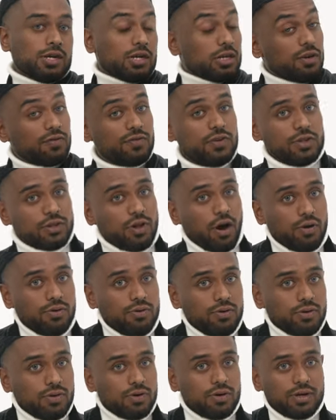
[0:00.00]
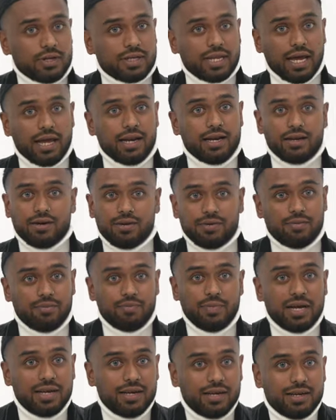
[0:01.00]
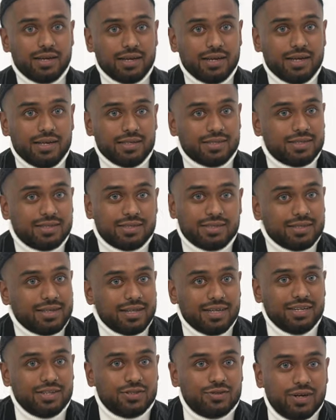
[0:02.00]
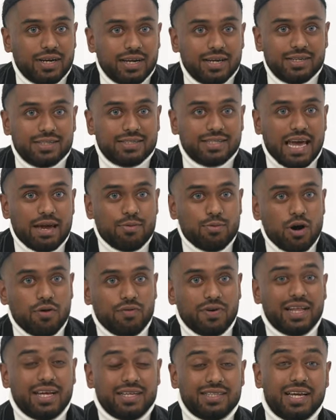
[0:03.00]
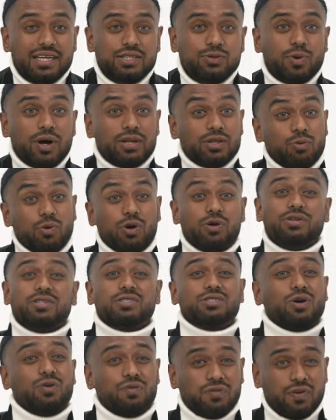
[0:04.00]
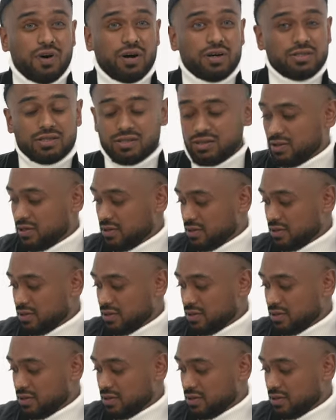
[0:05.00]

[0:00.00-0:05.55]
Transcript: Mm. If you don't, then mate, it's literally, it's game over. That, that's why the world is so fucked.